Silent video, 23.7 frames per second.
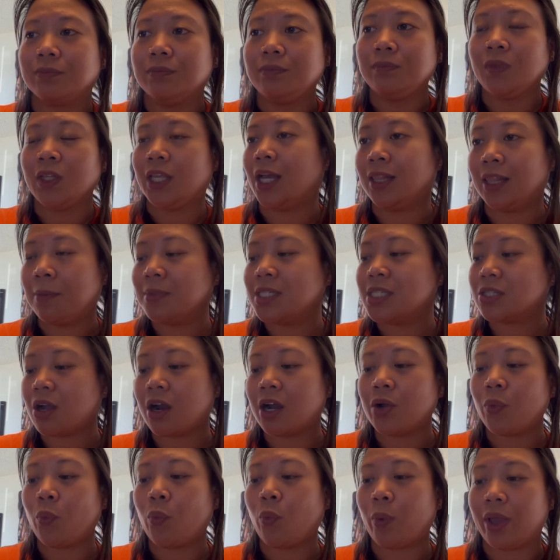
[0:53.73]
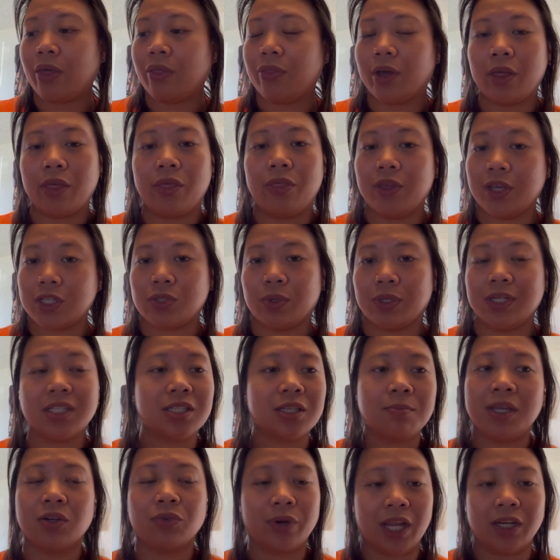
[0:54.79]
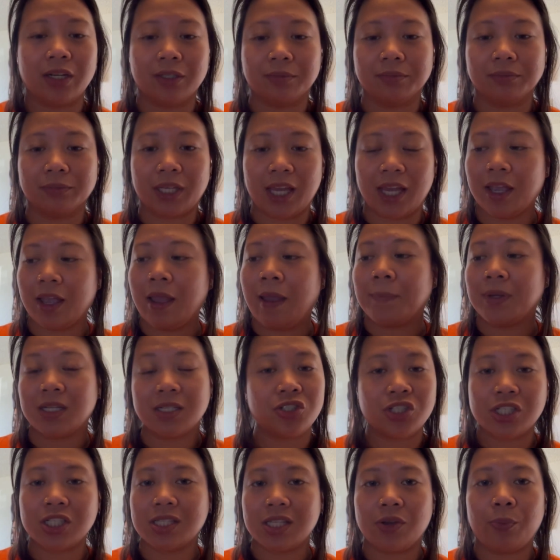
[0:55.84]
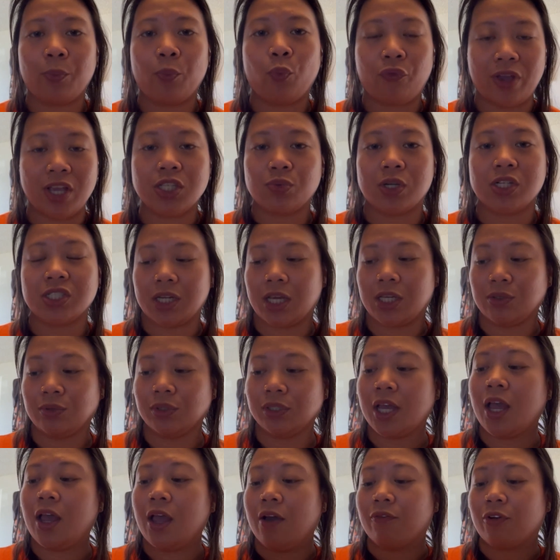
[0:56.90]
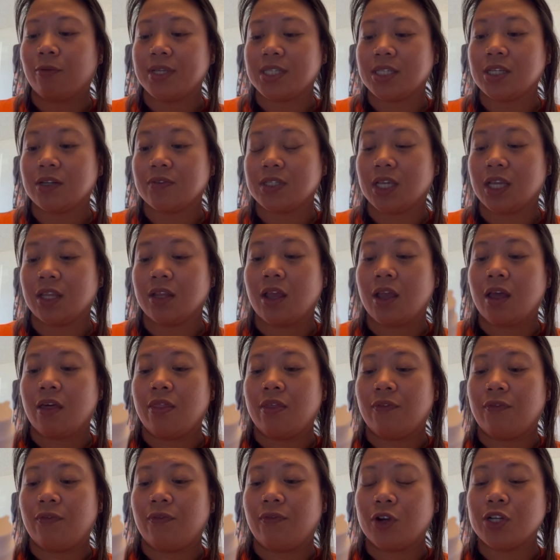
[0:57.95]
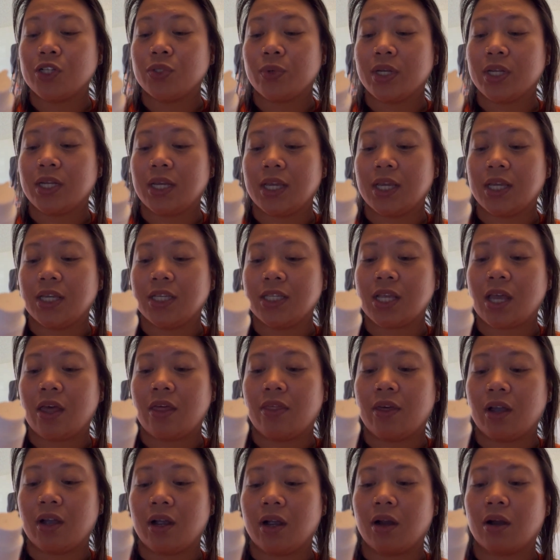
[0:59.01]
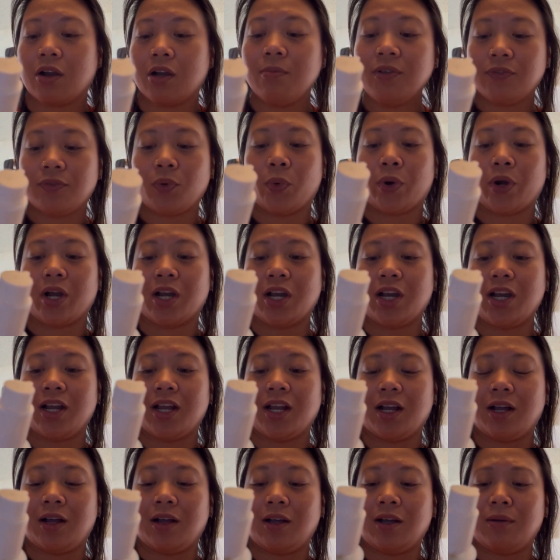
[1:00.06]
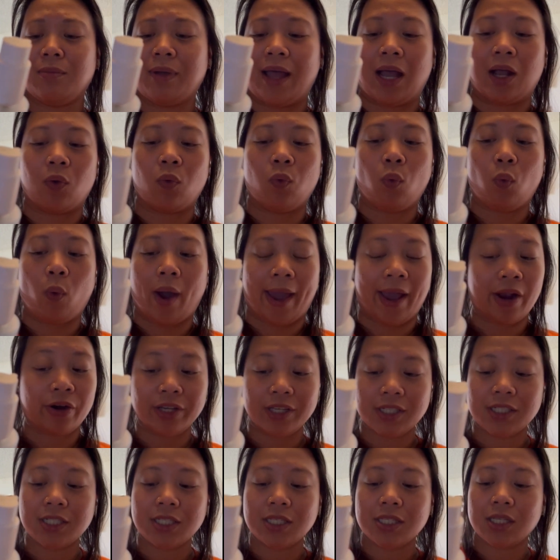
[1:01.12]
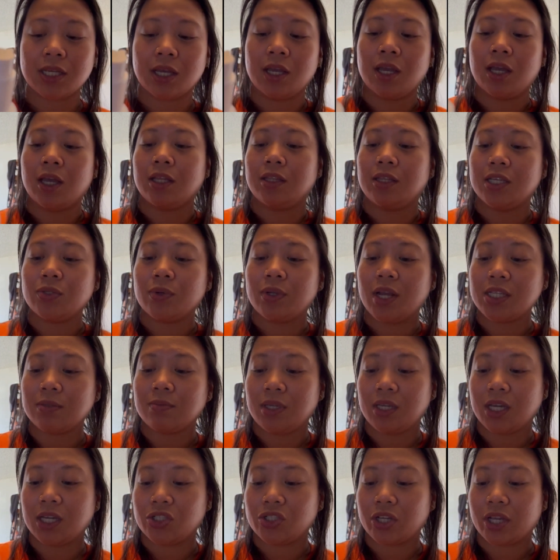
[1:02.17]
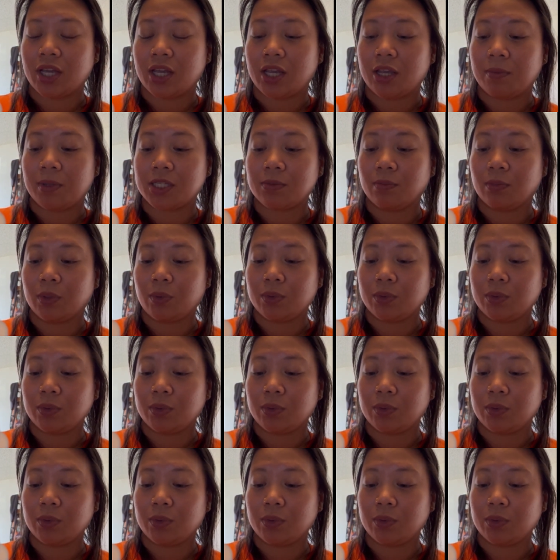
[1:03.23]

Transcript: yeah, let me start with this one. This is gonna be random, okay? But it's just the face wash that I use for my sensitive skin. The first one is the Herbivore Aquarius. This one has BHA plus blue